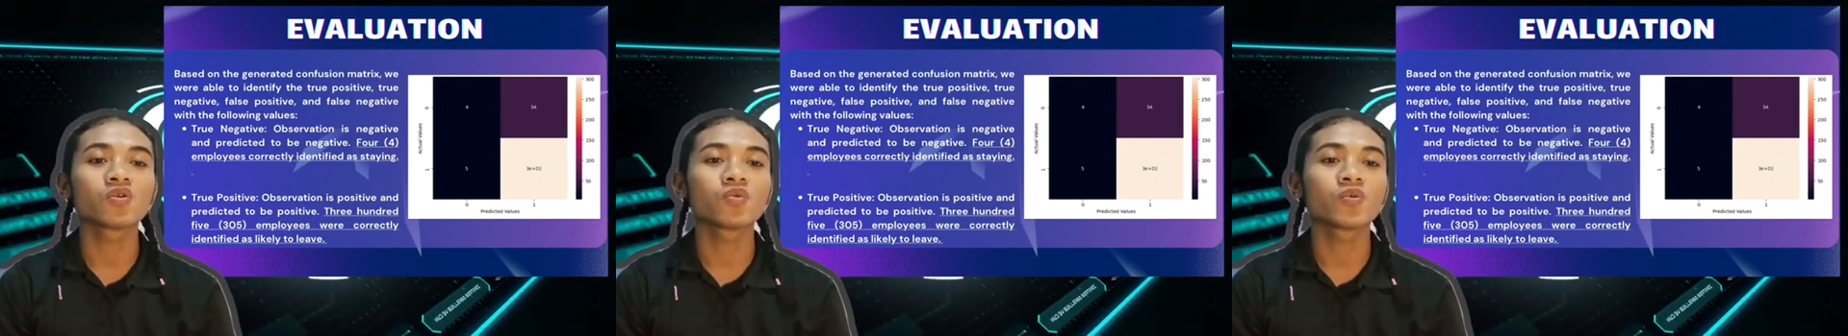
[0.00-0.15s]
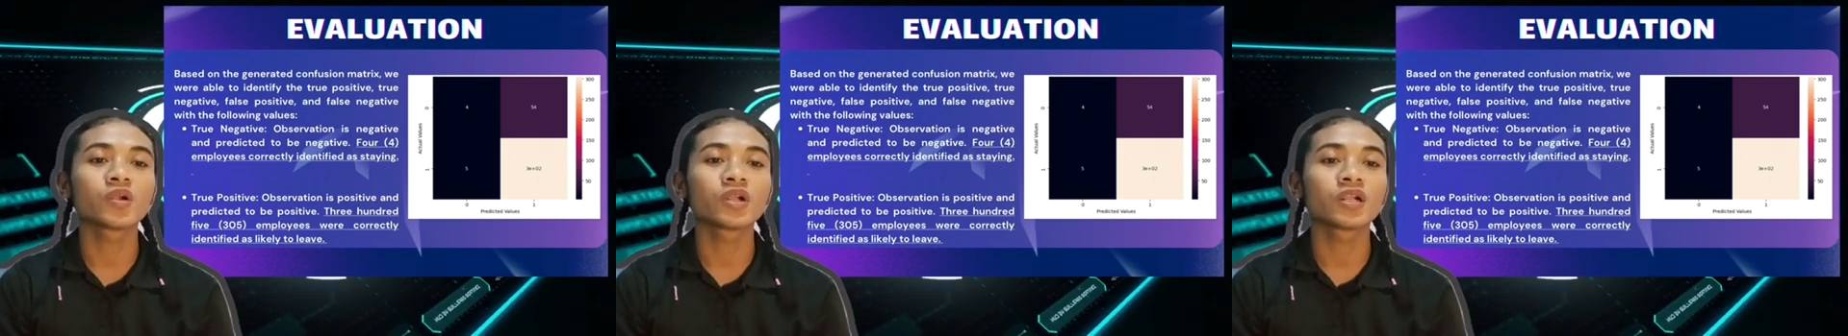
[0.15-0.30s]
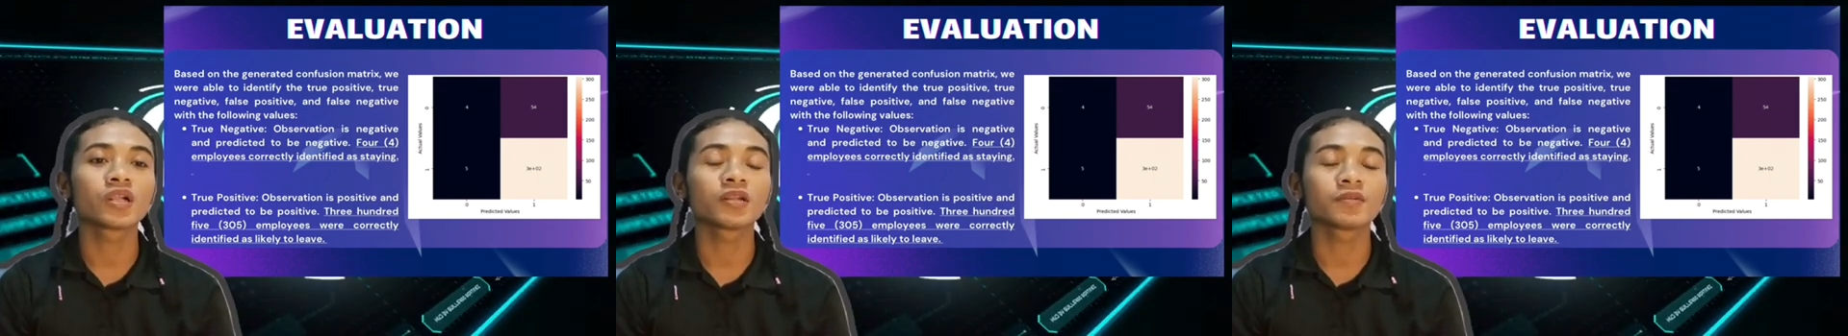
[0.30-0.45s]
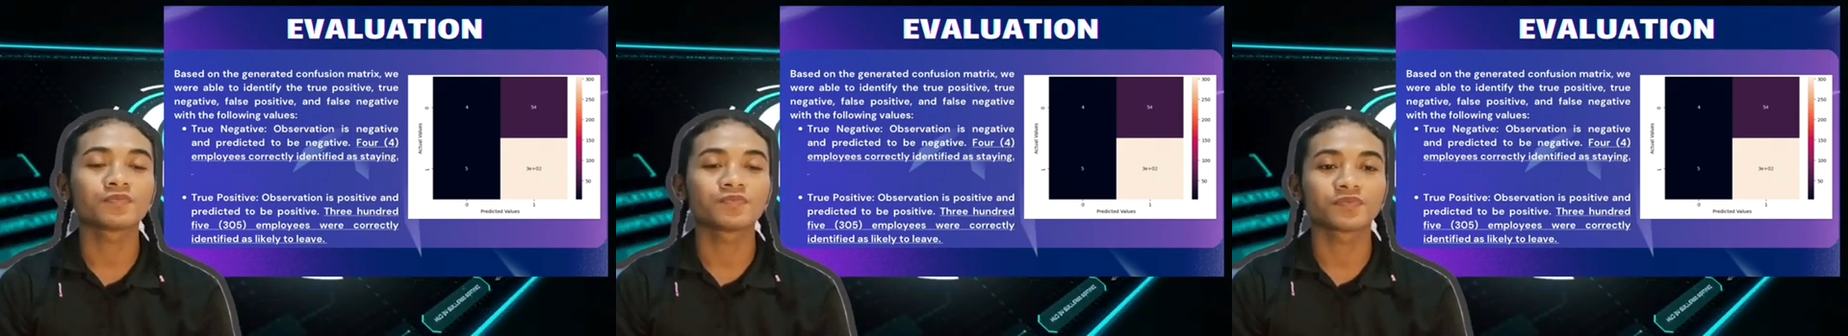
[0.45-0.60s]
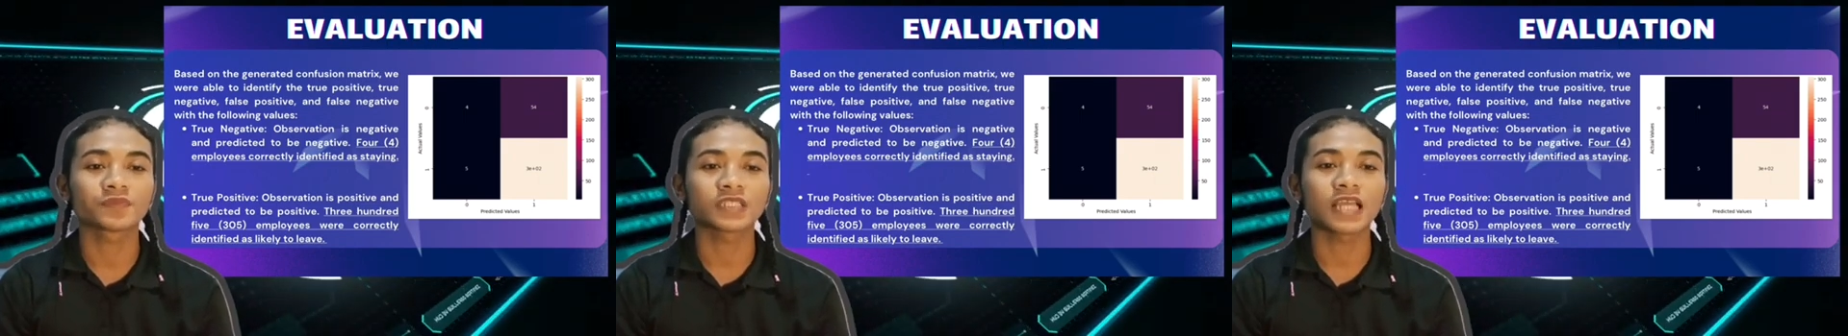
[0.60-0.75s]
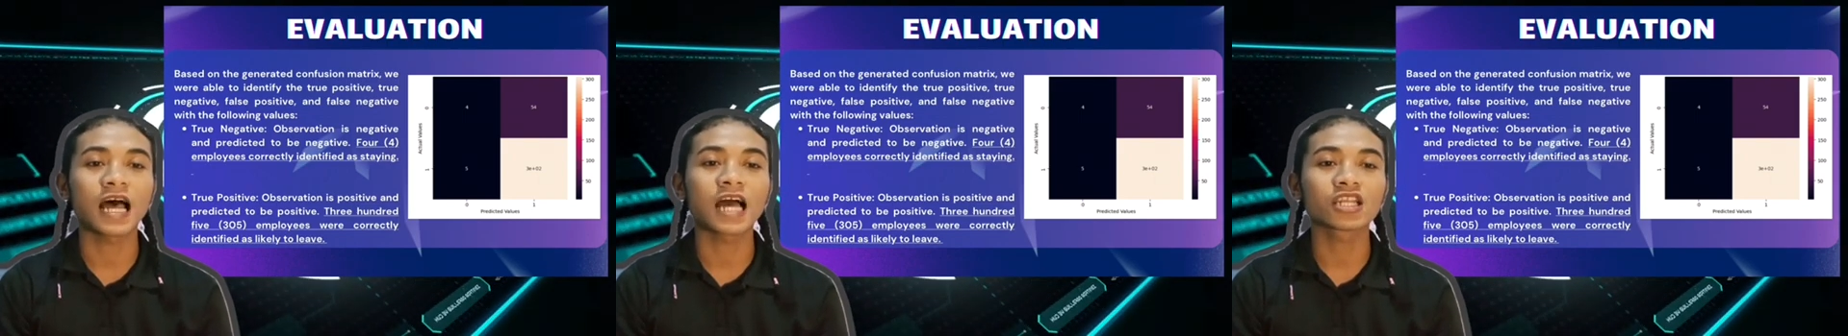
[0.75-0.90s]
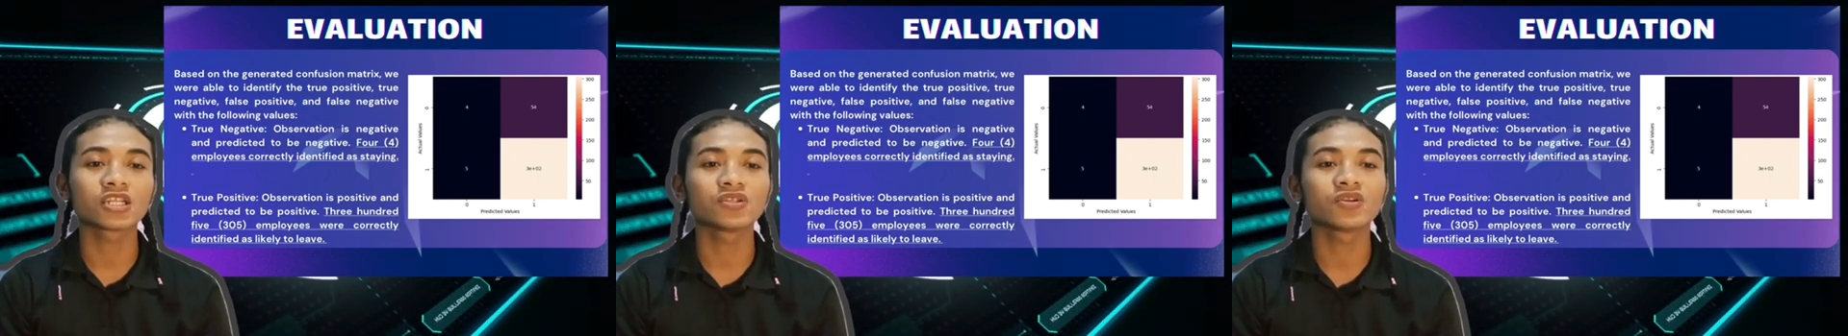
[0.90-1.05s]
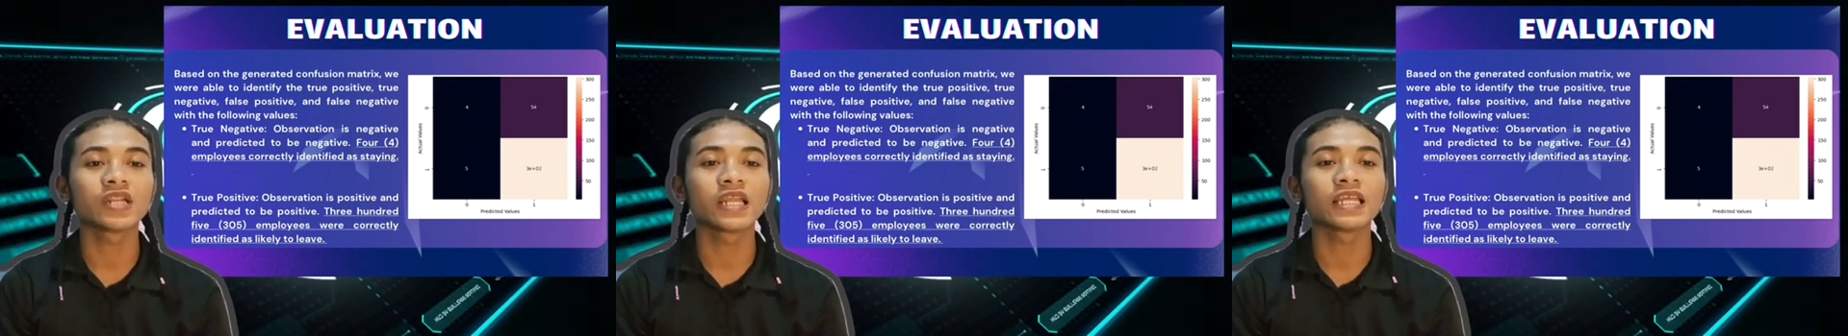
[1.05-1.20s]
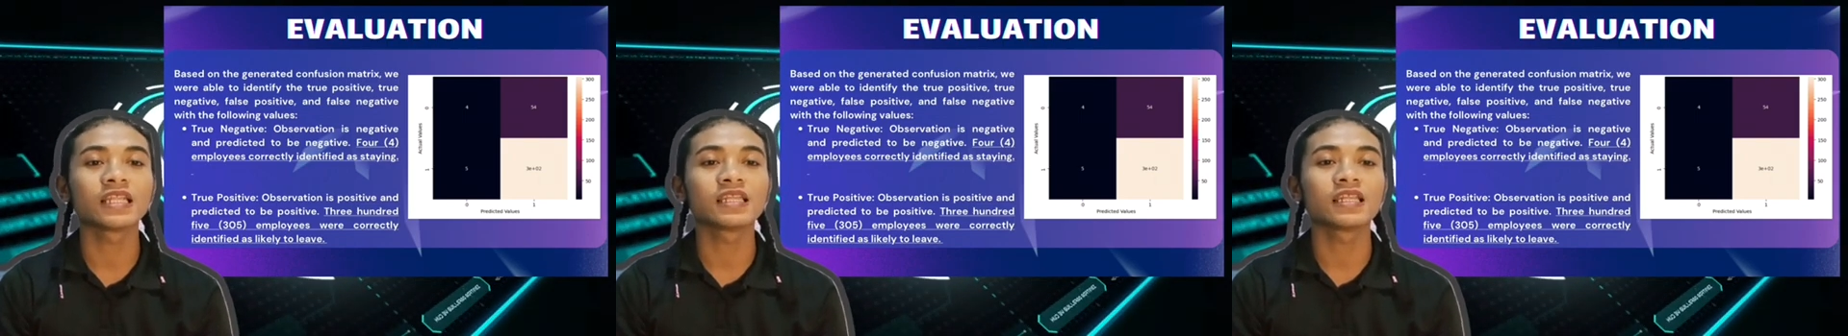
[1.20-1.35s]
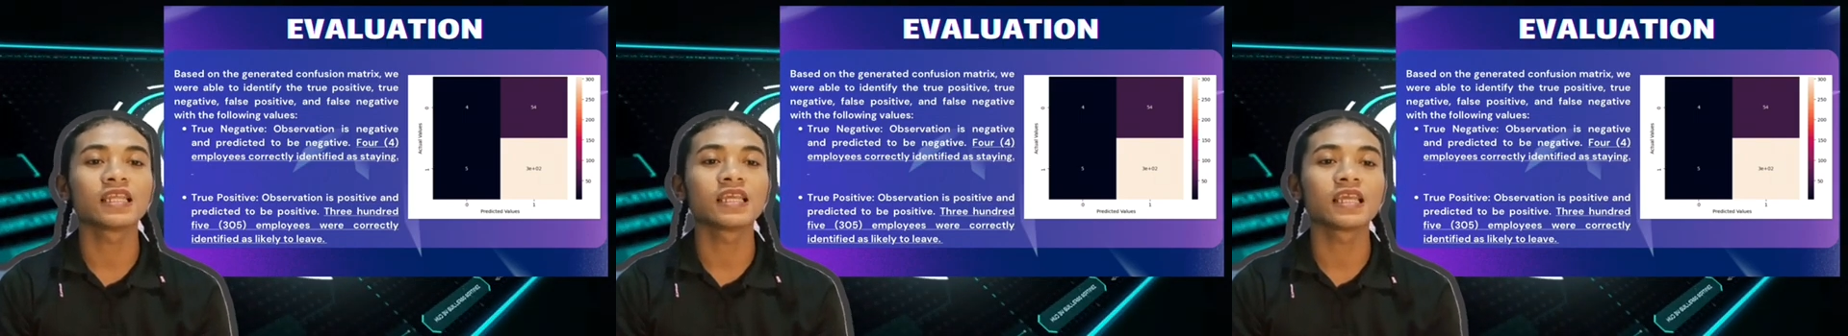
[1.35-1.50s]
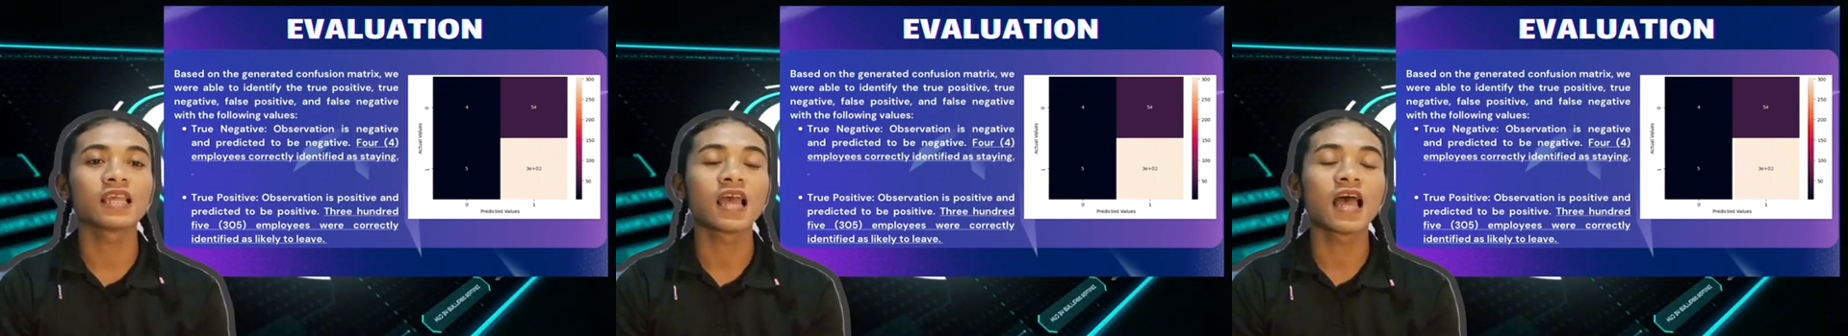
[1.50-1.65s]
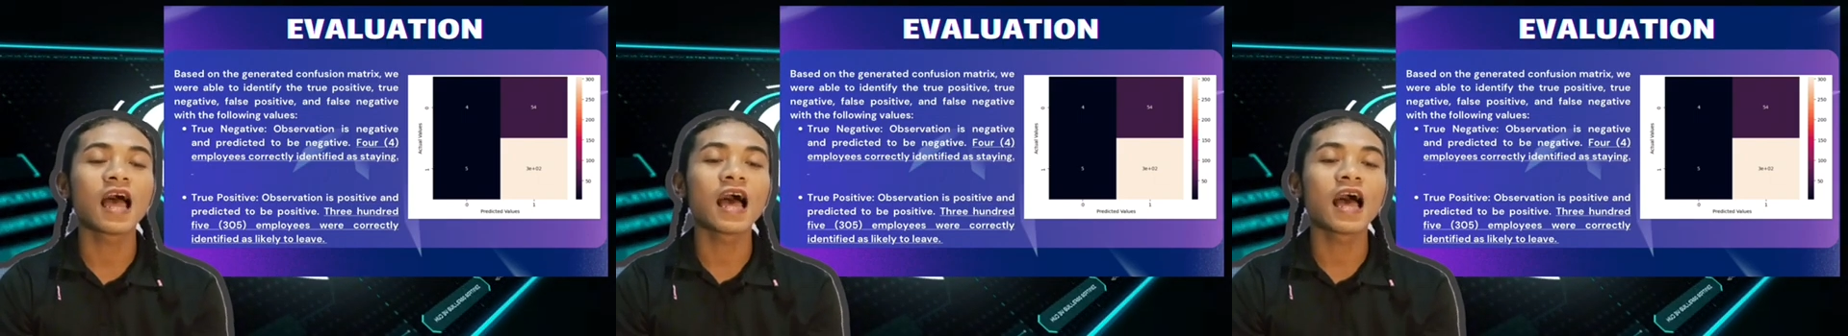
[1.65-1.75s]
who were accurately